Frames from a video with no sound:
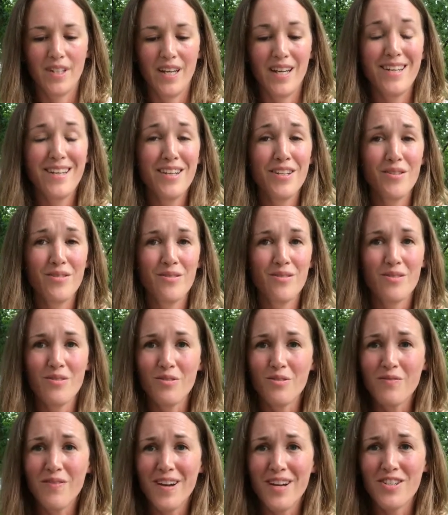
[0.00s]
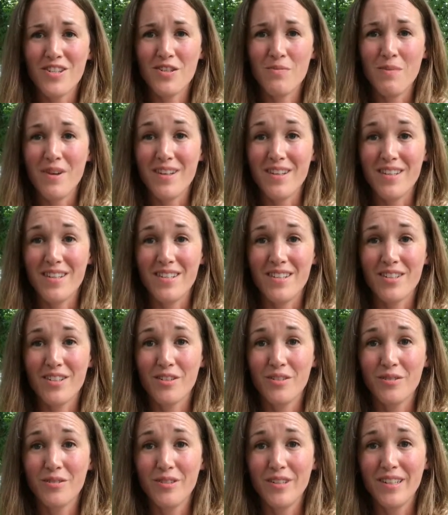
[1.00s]
and they use old-fashioned methods
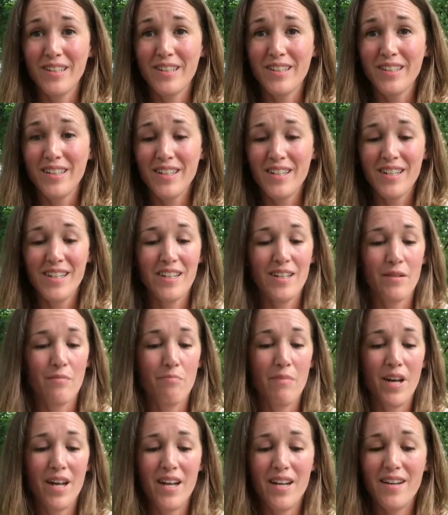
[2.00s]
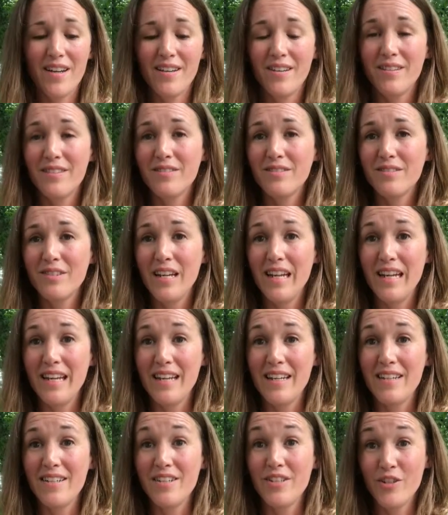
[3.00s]
including mud
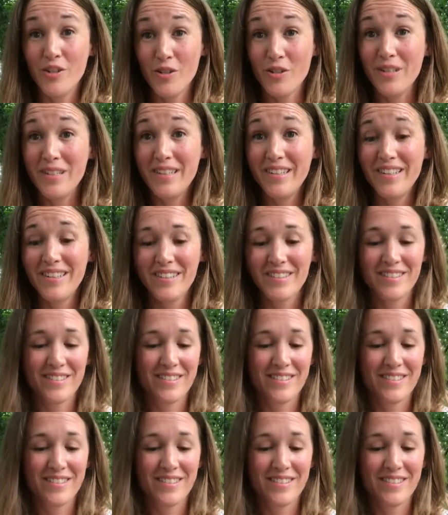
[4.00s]
and urine.